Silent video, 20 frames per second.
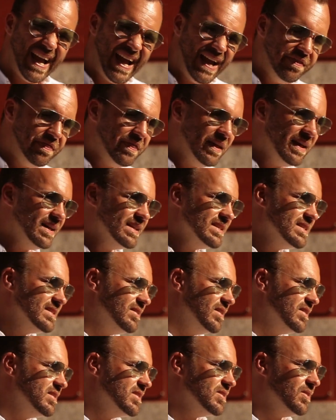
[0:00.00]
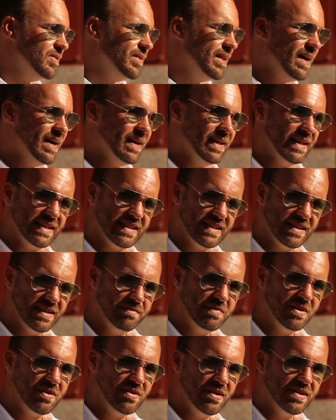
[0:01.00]
I think it's not so nice
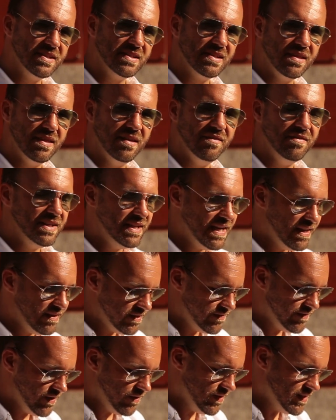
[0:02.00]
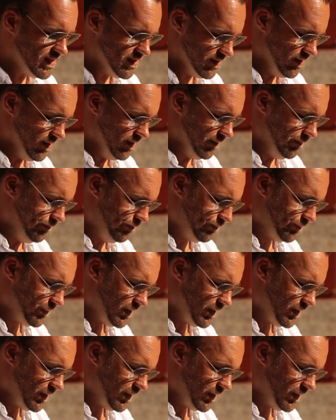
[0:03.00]
because the vignette is very strong.